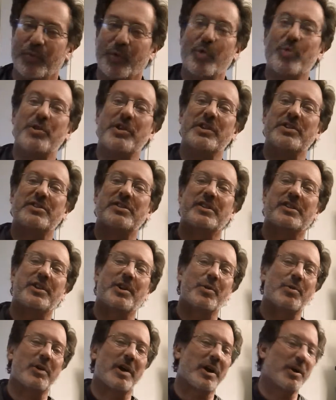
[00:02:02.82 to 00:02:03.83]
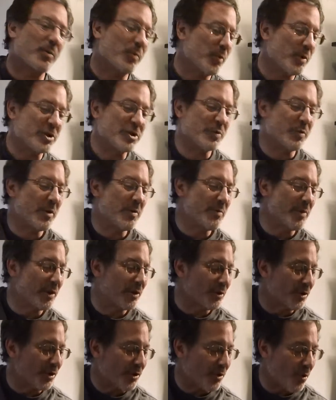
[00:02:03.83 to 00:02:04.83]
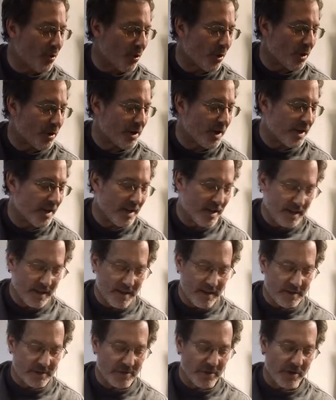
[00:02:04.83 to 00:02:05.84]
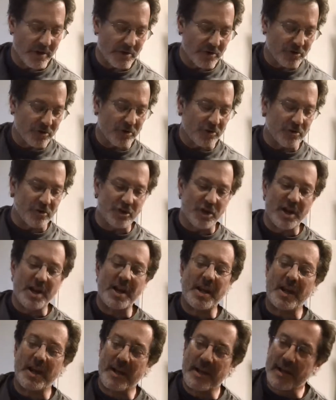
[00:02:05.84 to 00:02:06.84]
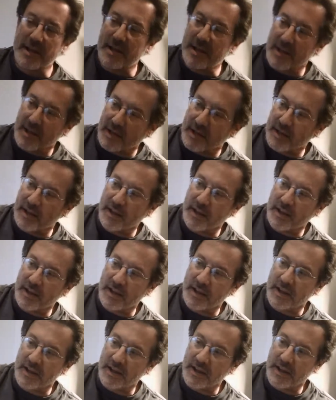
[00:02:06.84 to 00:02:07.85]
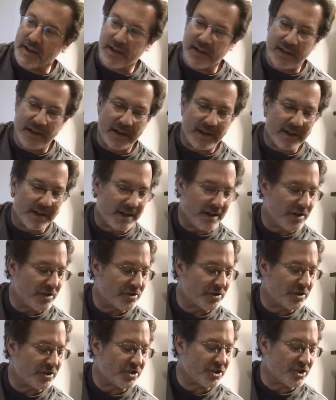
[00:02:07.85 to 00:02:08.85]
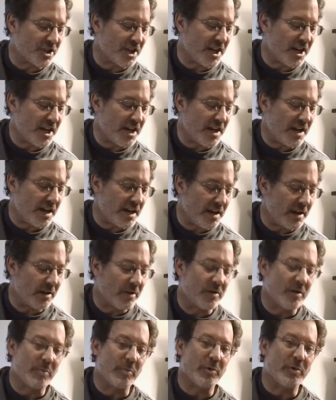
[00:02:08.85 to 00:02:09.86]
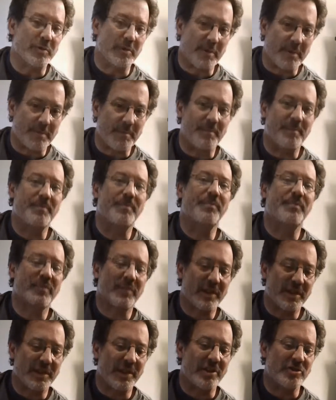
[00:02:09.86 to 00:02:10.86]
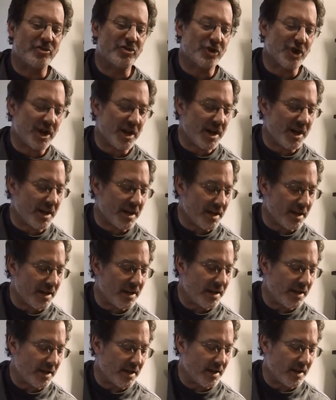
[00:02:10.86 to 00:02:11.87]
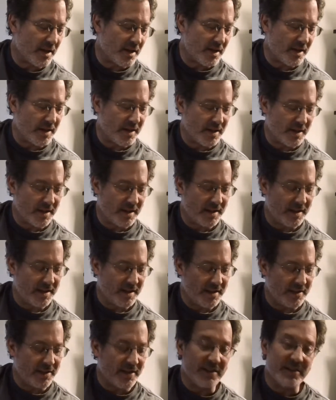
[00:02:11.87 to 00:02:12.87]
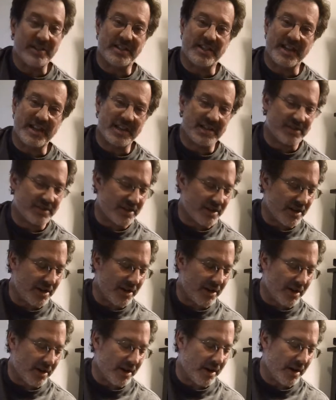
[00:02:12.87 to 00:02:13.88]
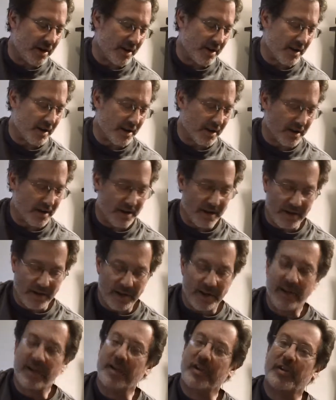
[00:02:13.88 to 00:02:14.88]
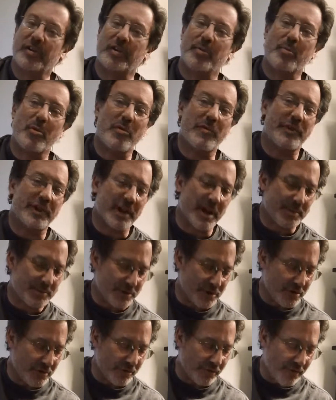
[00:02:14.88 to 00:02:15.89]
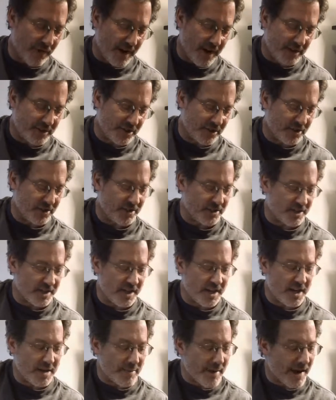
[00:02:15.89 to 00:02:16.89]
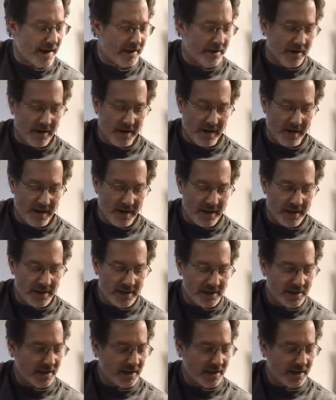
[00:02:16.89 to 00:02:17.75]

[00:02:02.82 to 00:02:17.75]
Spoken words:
root is the note on which we build the chord. So here's your G, here's a C, then G, then D is here. I'm going to move it up 2 frets to E minor,